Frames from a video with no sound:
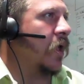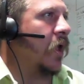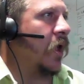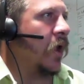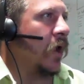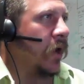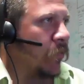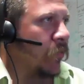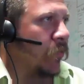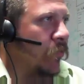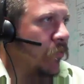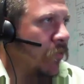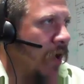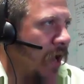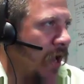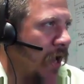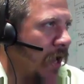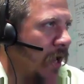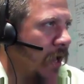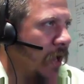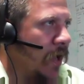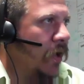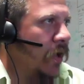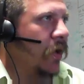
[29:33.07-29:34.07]
and it
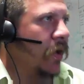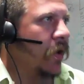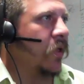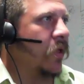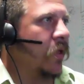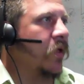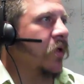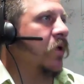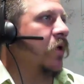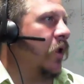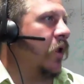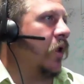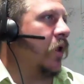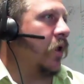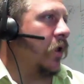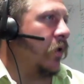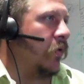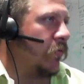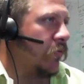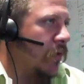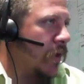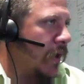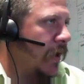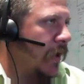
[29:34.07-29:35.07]
ran and
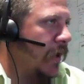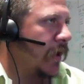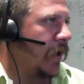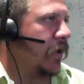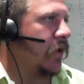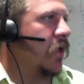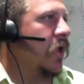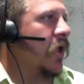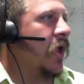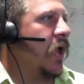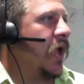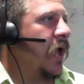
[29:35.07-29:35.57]
it ran,